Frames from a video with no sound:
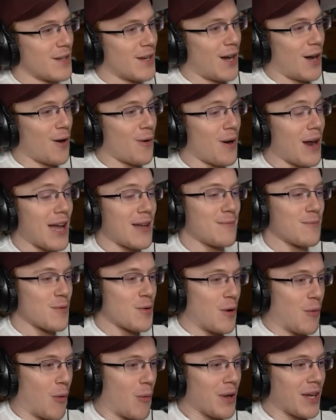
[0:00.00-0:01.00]
Alright,
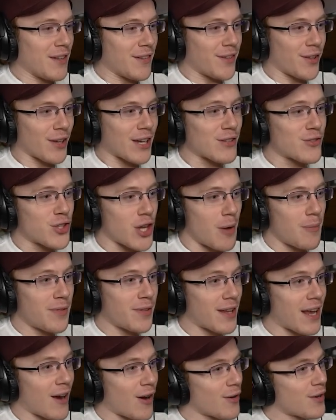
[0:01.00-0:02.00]
well we can still get jump
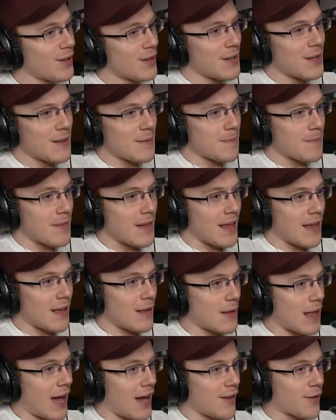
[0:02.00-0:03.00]
scared
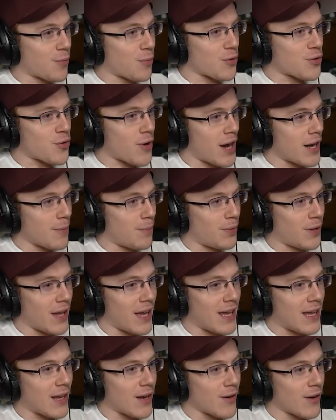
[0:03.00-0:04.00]
as we're trying to play
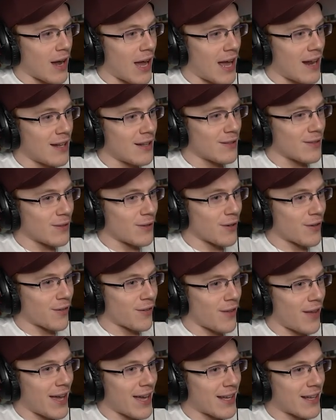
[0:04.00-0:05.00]
here, and it looks
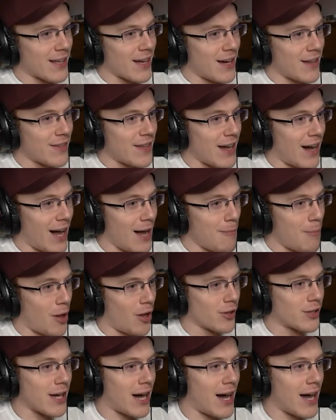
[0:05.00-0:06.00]
like the
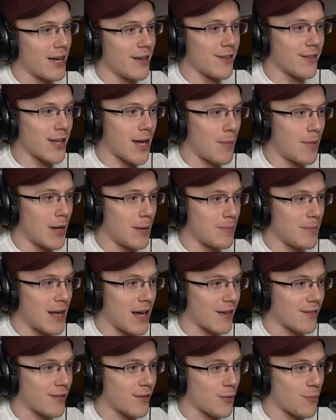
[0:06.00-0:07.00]
eyeball guy is coming up
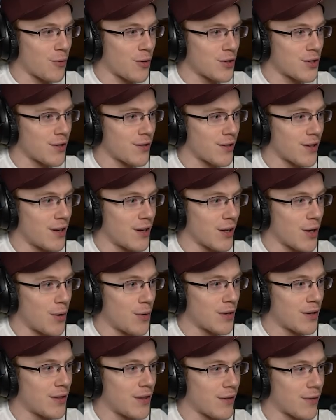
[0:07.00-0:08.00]
next, so we're just gonna go
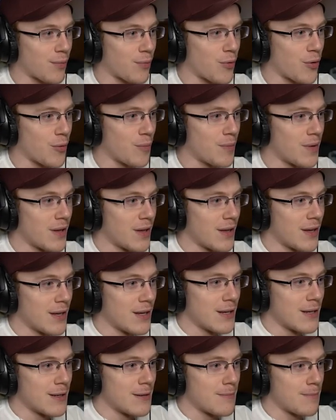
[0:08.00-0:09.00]
into this room
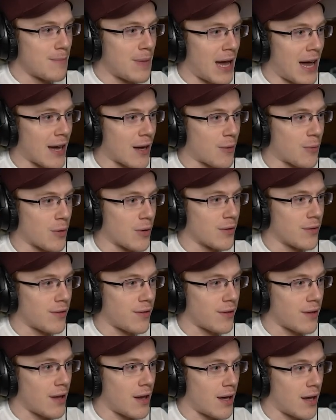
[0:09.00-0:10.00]

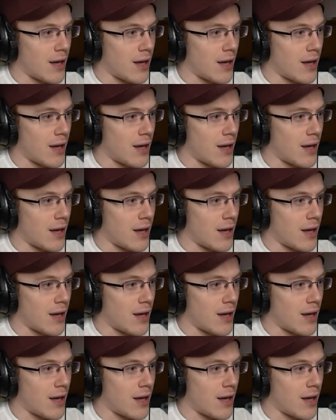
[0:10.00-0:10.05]
backwards.